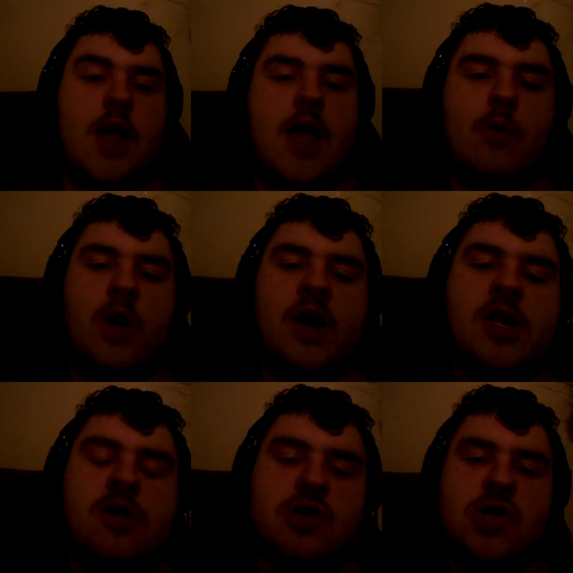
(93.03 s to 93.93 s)
Hey, why
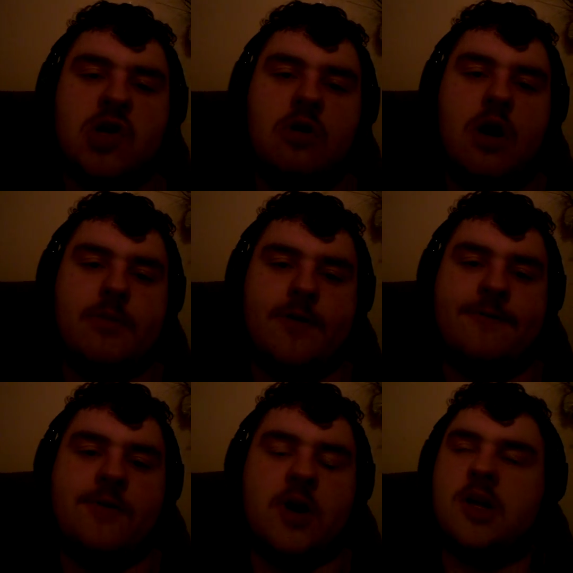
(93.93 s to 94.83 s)
didn't you show up, you
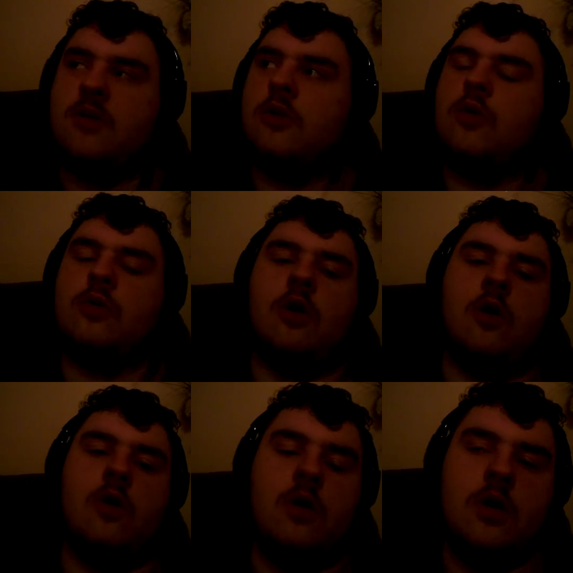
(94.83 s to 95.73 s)
fucking little
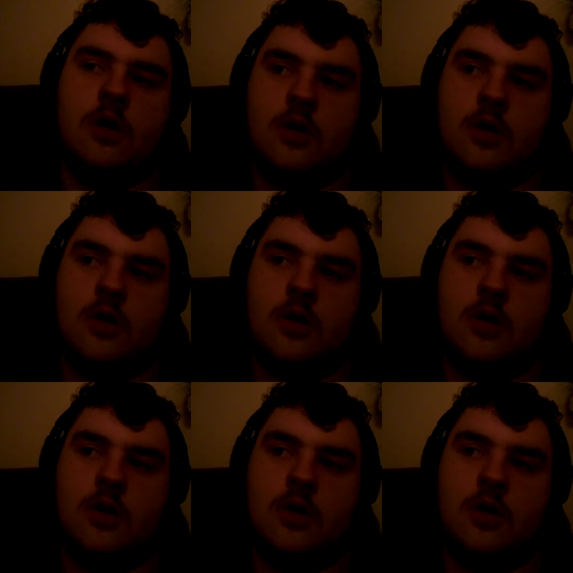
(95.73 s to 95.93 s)
girl?